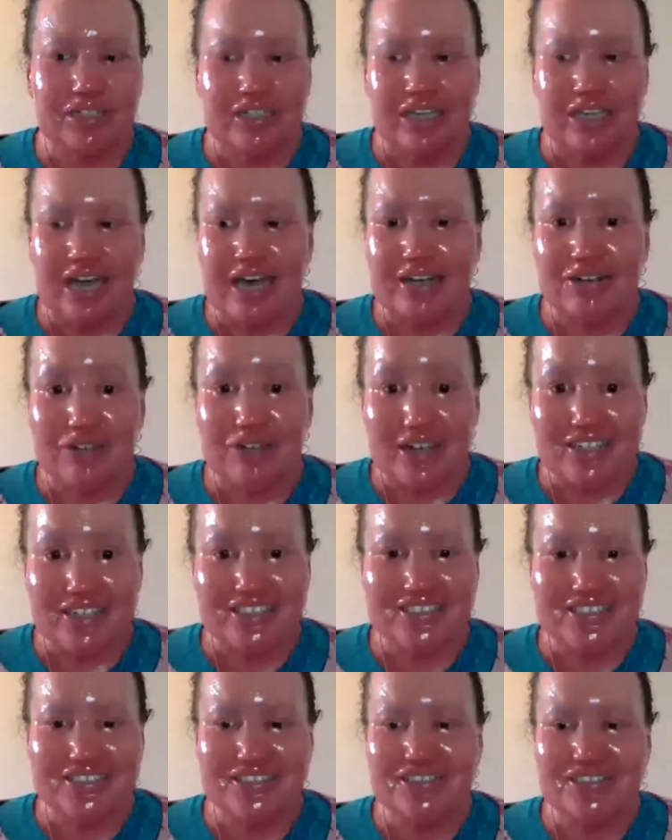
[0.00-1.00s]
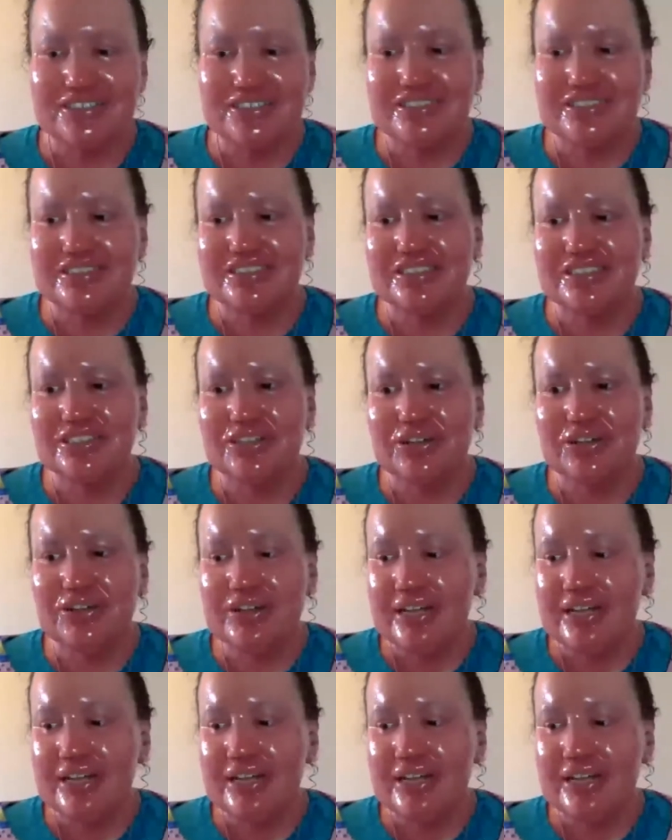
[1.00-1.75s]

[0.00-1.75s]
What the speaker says: and gratitude to you.